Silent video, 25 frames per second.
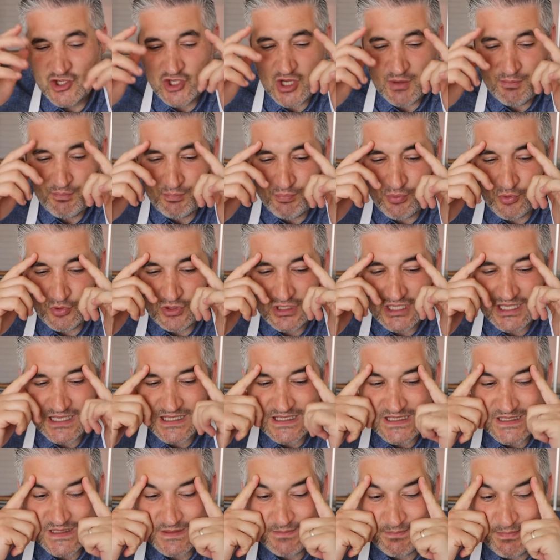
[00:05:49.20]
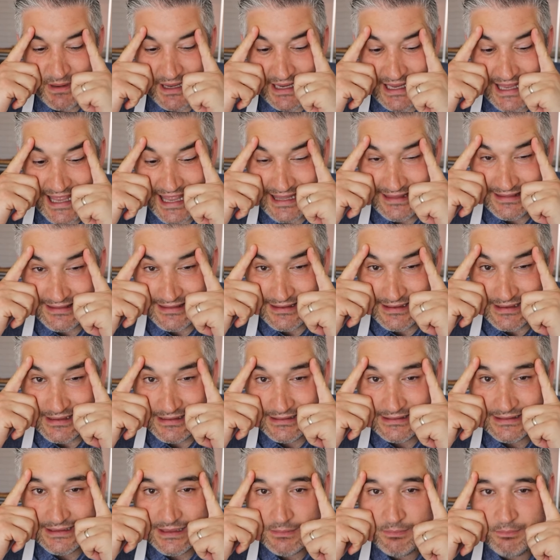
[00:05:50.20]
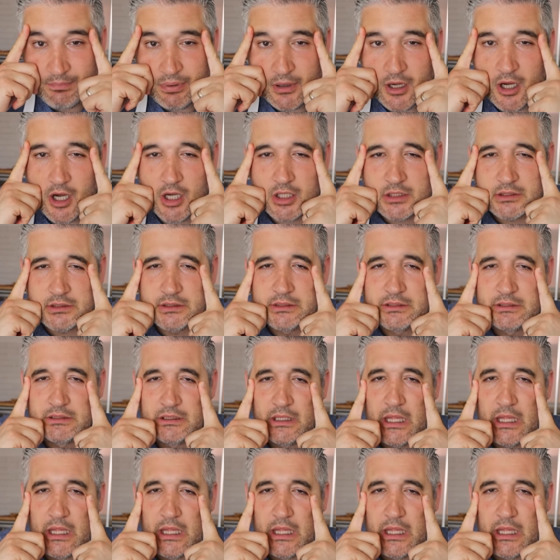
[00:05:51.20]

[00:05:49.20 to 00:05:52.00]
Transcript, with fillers: she put the spaghetti in the pot